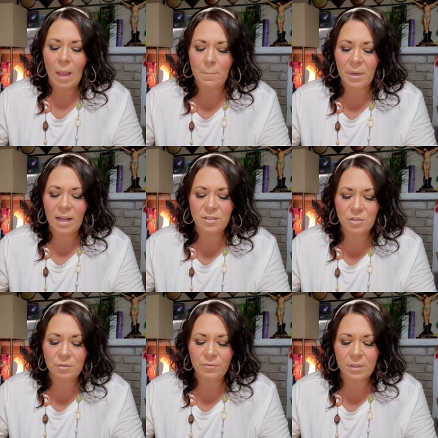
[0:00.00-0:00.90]
But I
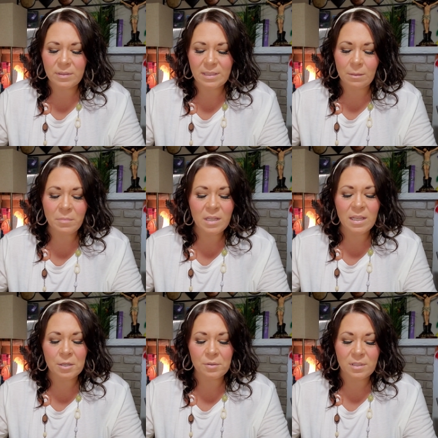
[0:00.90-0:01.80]
do feel somebody
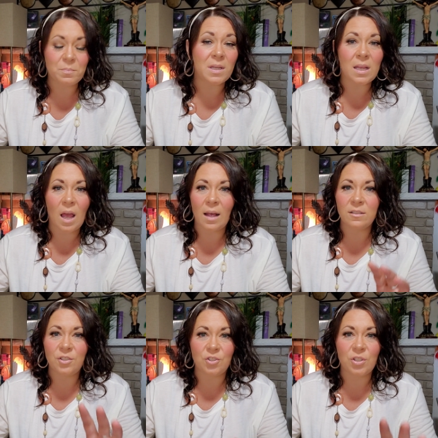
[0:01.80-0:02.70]
here is being
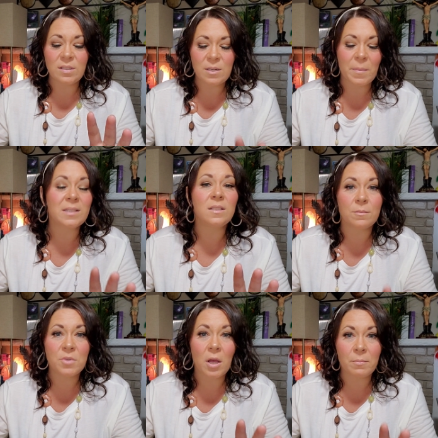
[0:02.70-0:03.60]
asked to just spend
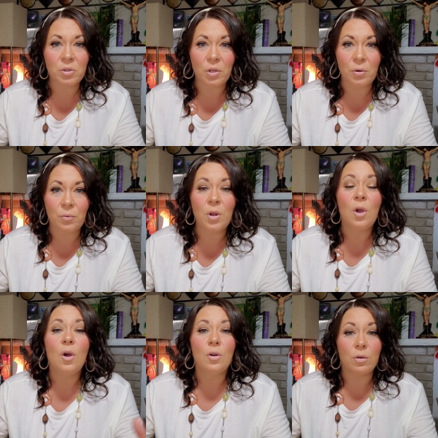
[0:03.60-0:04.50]
some time alone.
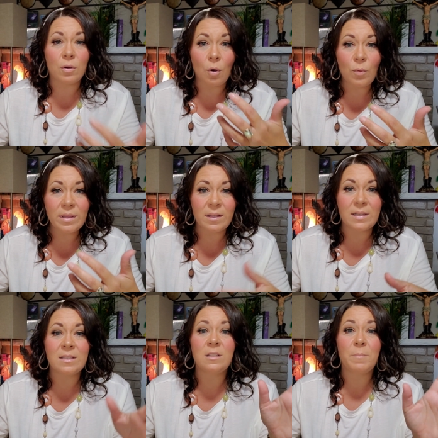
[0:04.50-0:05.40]
Go
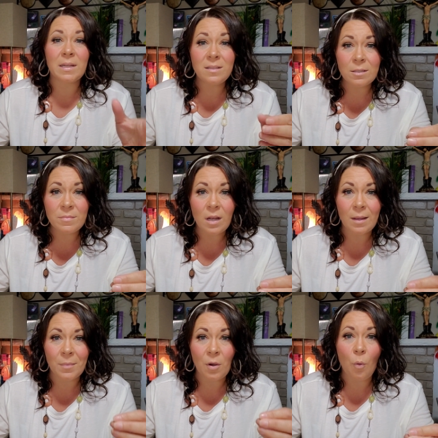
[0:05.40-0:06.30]
within. Spend some time in